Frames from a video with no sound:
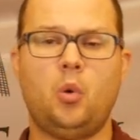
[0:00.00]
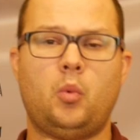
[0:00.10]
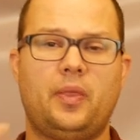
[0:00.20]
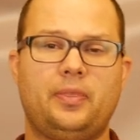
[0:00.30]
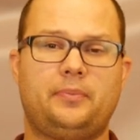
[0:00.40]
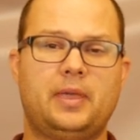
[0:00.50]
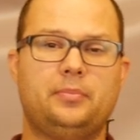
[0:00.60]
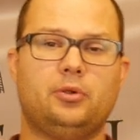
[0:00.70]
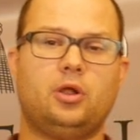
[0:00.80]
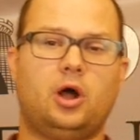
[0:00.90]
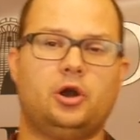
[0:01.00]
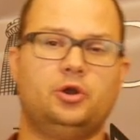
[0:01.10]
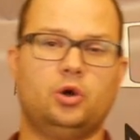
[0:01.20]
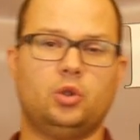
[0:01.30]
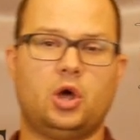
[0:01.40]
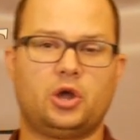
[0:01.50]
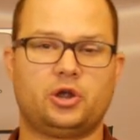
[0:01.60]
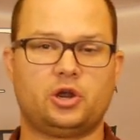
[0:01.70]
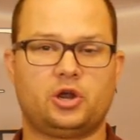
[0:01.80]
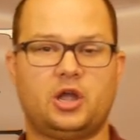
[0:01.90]
When the people are no
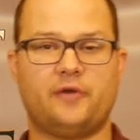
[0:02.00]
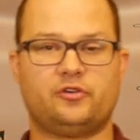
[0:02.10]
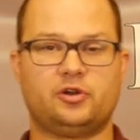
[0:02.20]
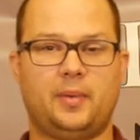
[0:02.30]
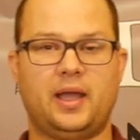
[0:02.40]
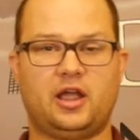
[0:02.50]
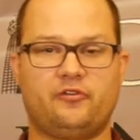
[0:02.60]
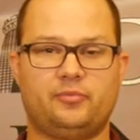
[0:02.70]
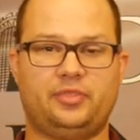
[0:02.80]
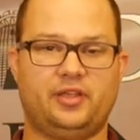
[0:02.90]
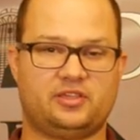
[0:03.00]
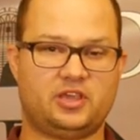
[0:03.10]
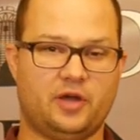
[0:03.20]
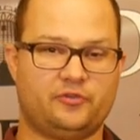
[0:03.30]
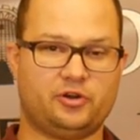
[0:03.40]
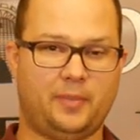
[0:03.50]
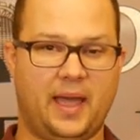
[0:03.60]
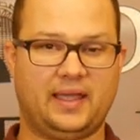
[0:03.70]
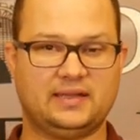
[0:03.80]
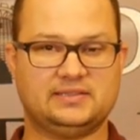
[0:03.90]
longer governed by a government that's governed
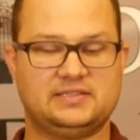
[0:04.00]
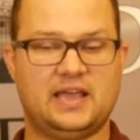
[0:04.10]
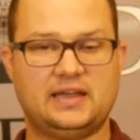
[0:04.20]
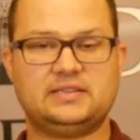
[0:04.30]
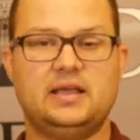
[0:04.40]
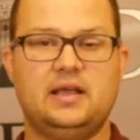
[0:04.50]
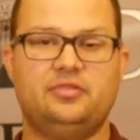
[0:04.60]
by consent,